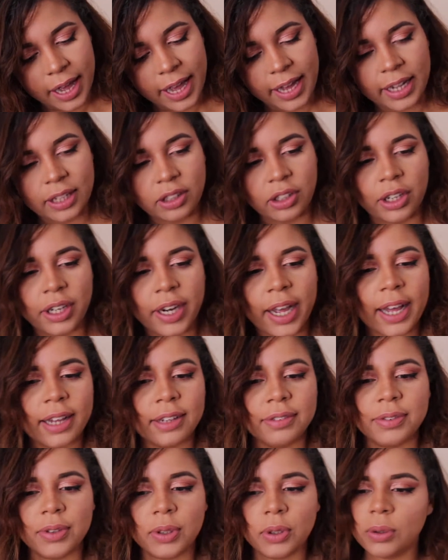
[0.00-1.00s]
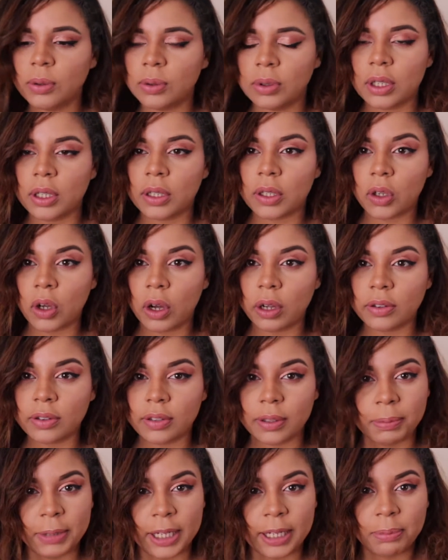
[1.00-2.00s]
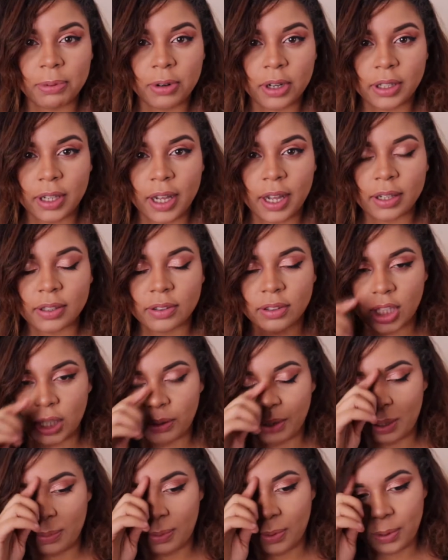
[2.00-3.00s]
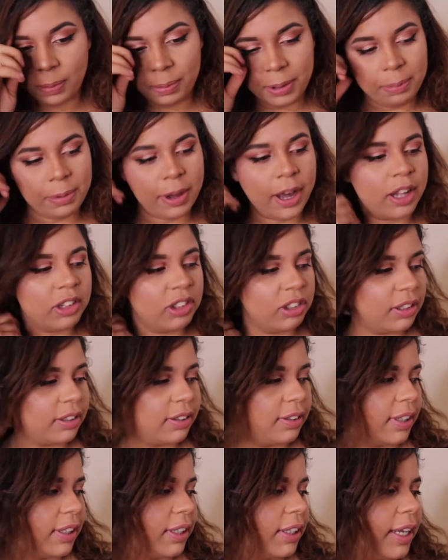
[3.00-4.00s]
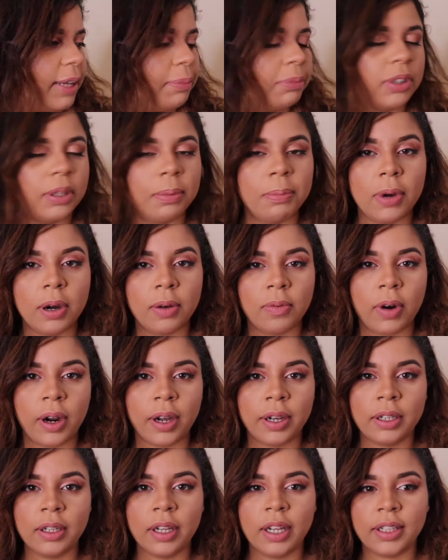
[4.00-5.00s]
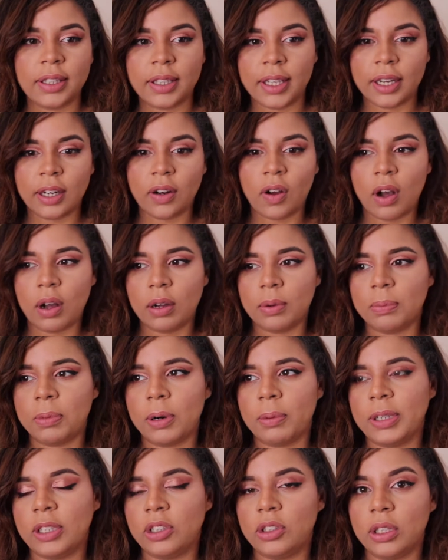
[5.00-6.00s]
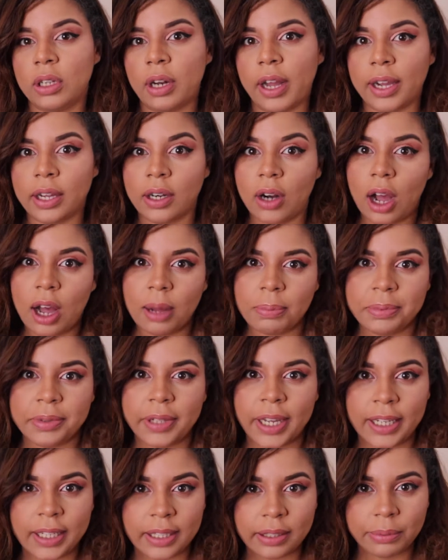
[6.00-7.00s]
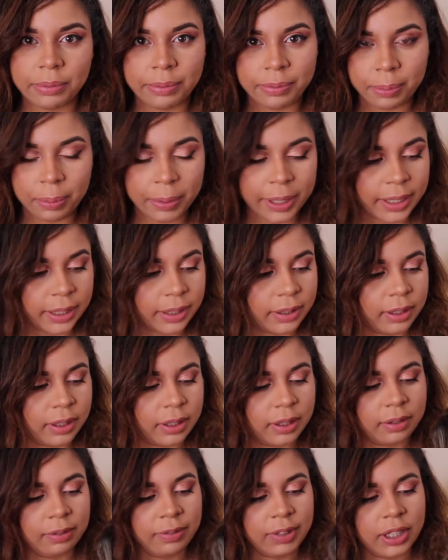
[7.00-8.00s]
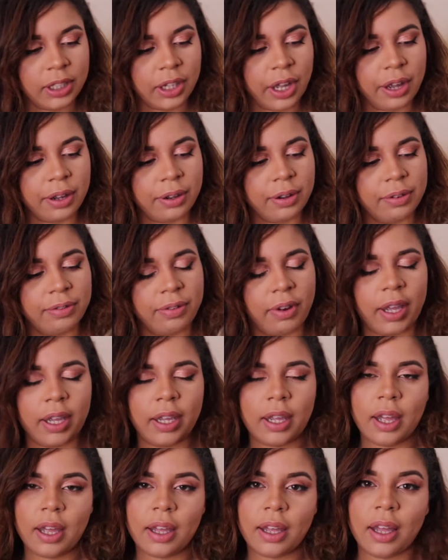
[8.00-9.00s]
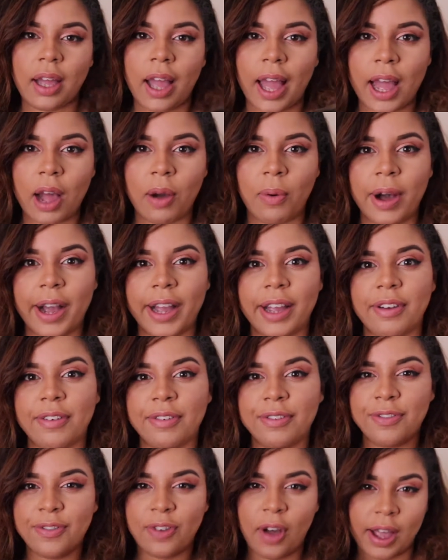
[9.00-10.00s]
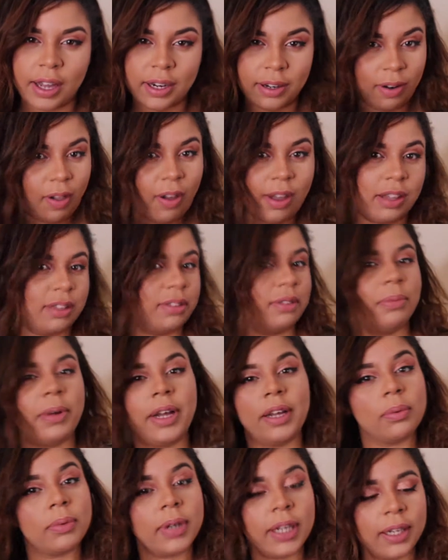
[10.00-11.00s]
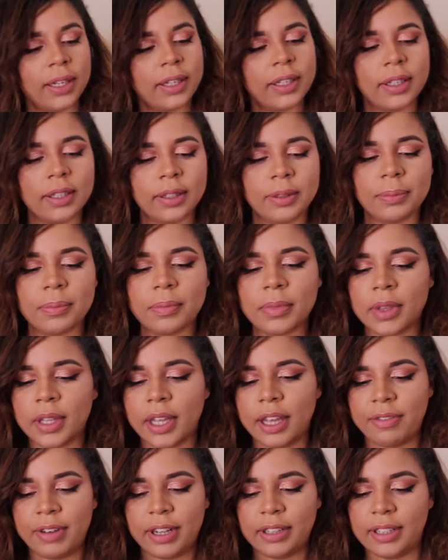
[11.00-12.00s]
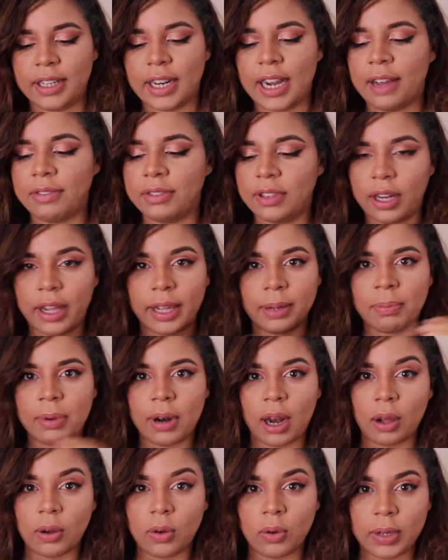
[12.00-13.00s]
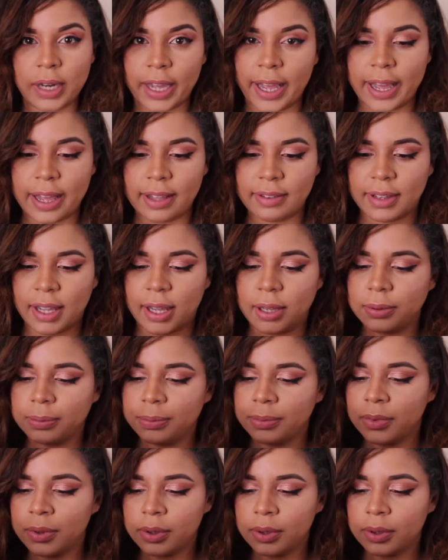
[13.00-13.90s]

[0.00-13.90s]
And I don't have all the got-to-be products, so I will be purchasing them tomorrow, and then I'll probably do like an updated wig video of like how I finalised my wig if I did have to like pluck all the hairs out.